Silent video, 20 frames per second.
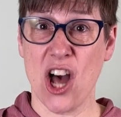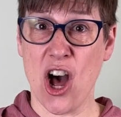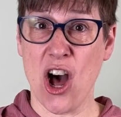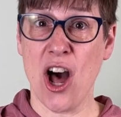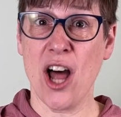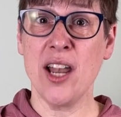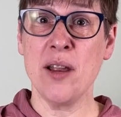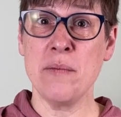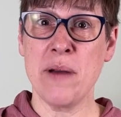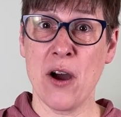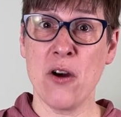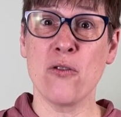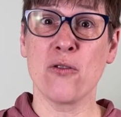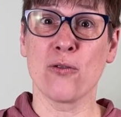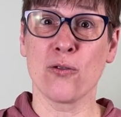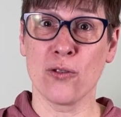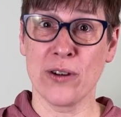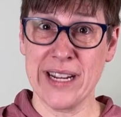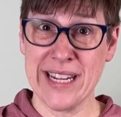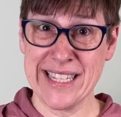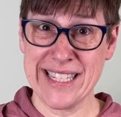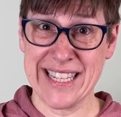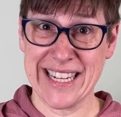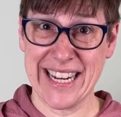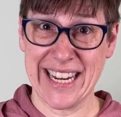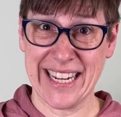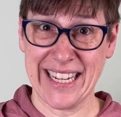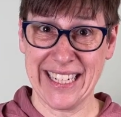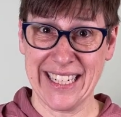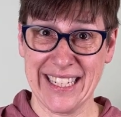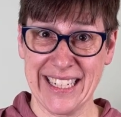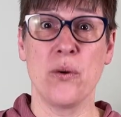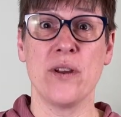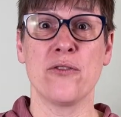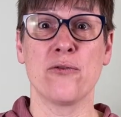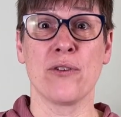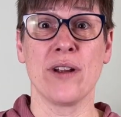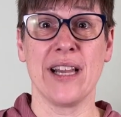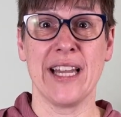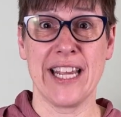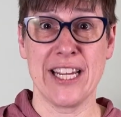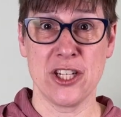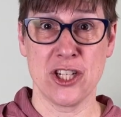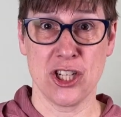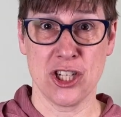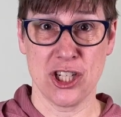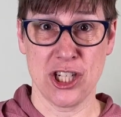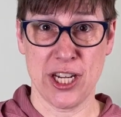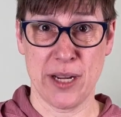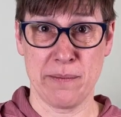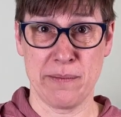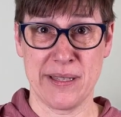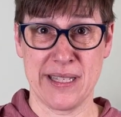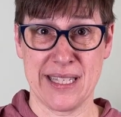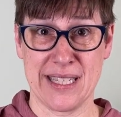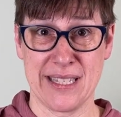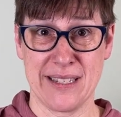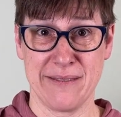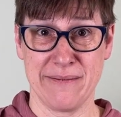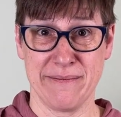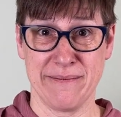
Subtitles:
all about reasoning with relationships.